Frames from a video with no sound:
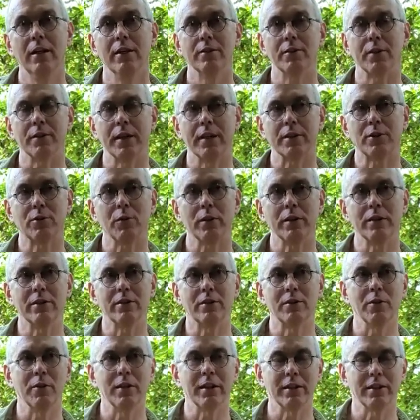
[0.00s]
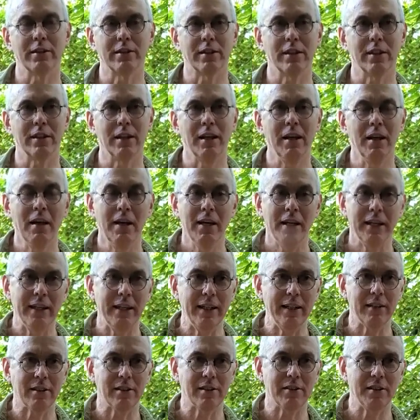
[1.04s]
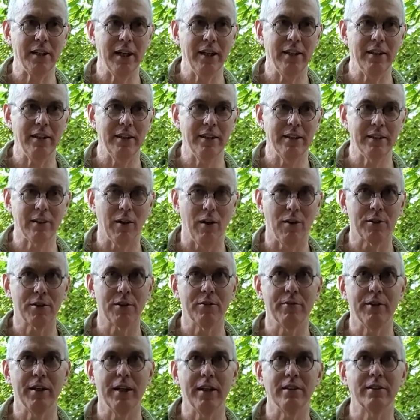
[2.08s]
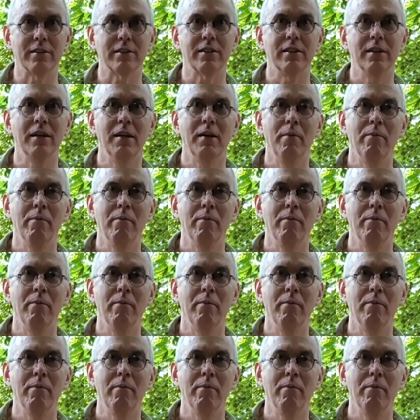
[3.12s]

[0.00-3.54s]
So that's what he's doing, is each state he cultivates